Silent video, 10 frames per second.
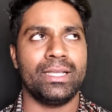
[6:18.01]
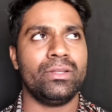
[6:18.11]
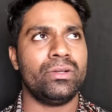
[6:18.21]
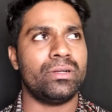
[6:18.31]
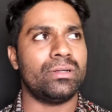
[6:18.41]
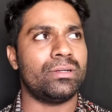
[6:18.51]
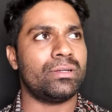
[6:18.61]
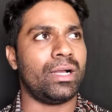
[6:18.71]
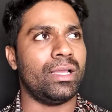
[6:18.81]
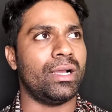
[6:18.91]

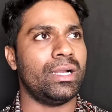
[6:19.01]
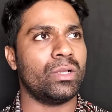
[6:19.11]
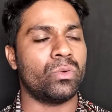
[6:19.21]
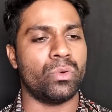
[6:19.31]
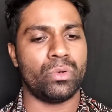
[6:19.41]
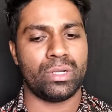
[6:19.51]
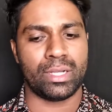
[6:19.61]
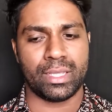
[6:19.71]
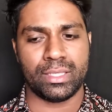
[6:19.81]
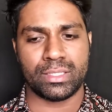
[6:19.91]
I heard a quote
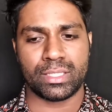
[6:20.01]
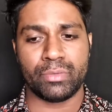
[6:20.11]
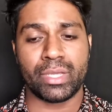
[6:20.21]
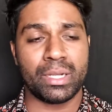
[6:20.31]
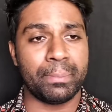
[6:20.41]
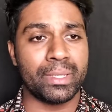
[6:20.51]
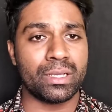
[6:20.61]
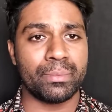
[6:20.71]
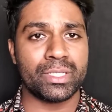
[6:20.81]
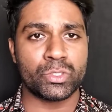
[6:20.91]
like, you cannot
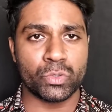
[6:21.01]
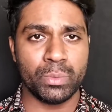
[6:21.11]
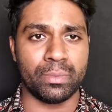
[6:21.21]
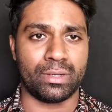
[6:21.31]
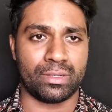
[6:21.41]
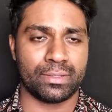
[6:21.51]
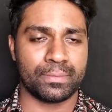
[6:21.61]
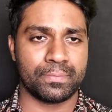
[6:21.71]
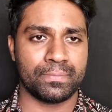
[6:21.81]
become a swimmer